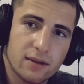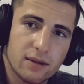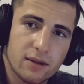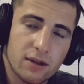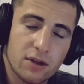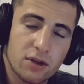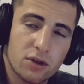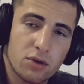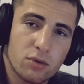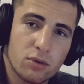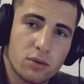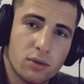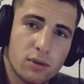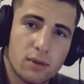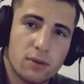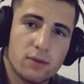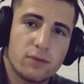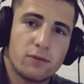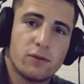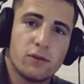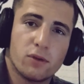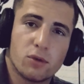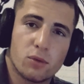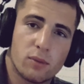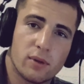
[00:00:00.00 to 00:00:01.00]
thank you all
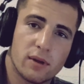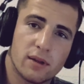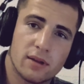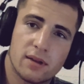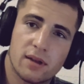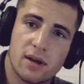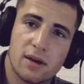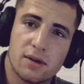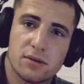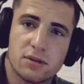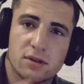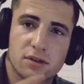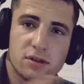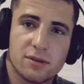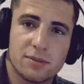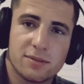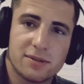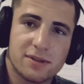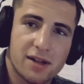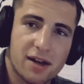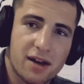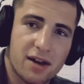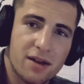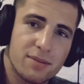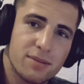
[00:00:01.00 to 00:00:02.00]
for 1000
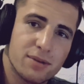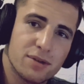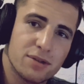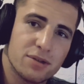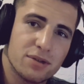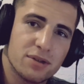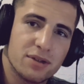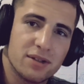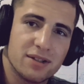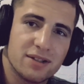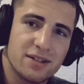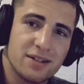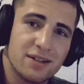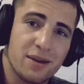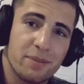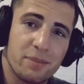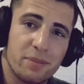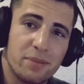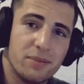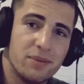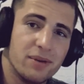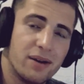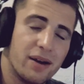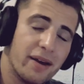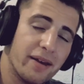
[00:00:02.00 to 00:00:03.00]
subscribers. You can see
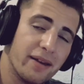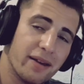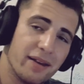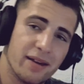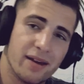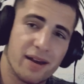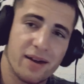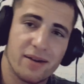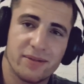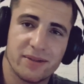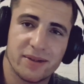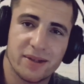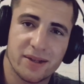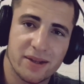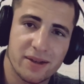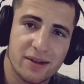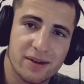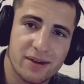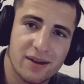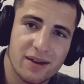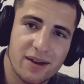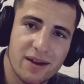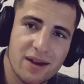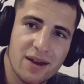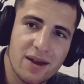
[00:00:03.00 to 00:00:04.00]
I have it here.